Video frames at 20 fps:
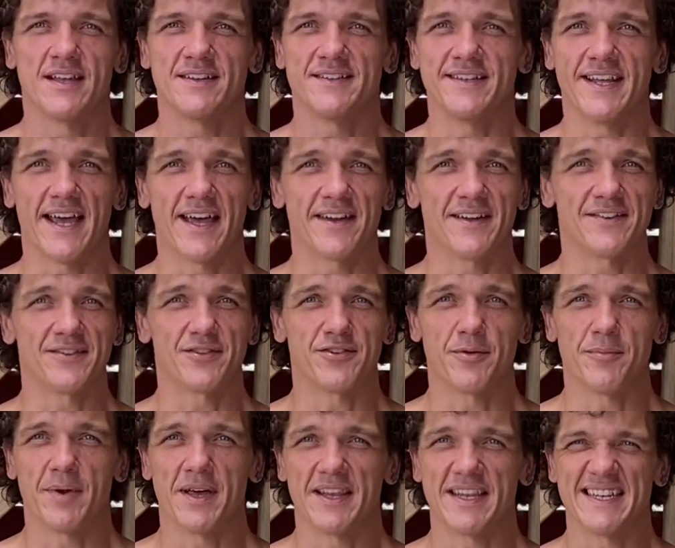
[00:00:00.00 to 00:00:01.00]
down into the
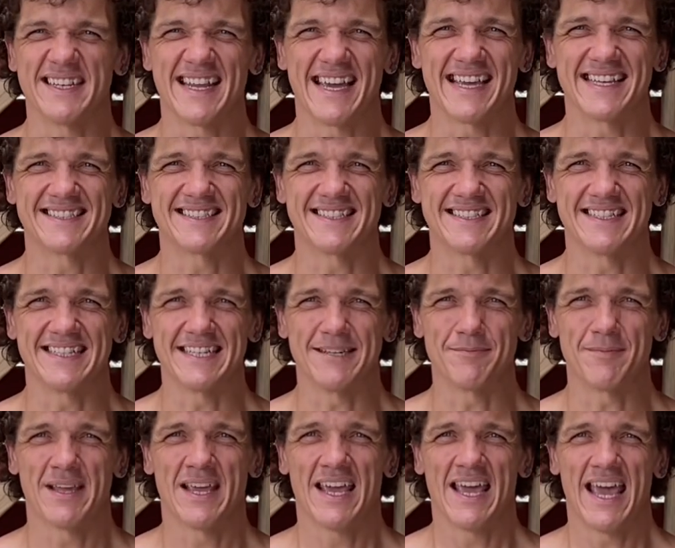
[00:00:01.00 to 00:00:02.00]
belly nice and
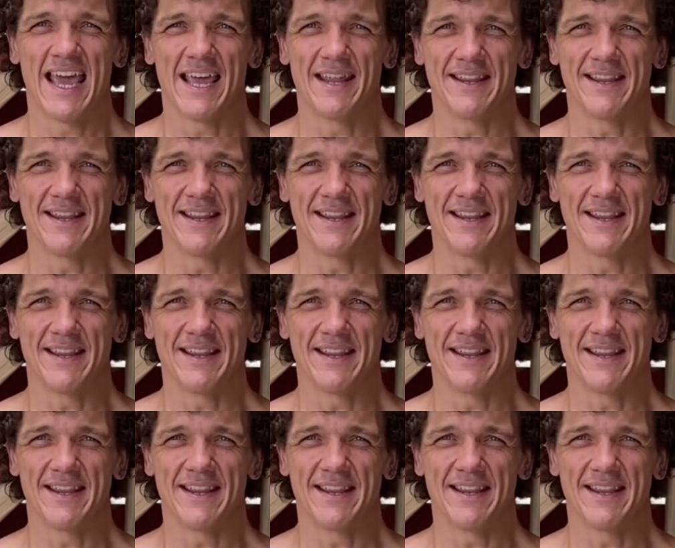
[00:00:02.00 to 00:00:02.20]
deep,